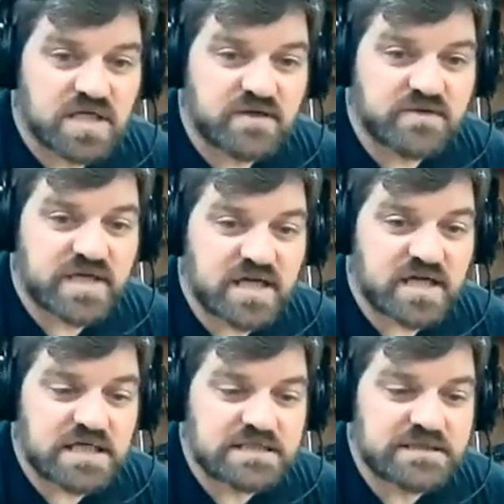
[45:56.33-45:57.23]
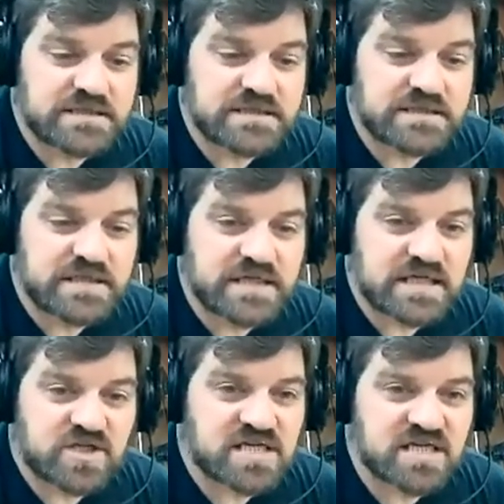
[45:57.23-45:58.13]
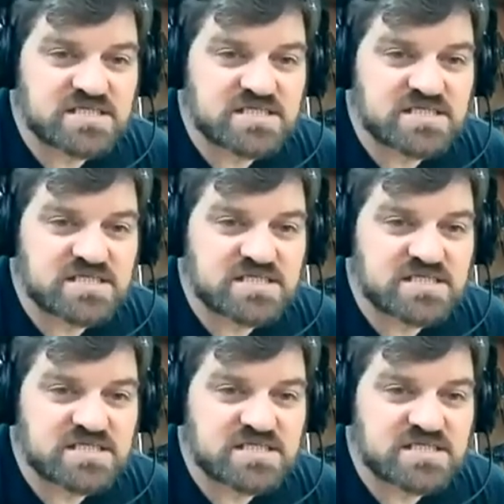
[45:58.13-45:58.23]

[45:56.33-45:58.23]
we go. We're gonna try this again and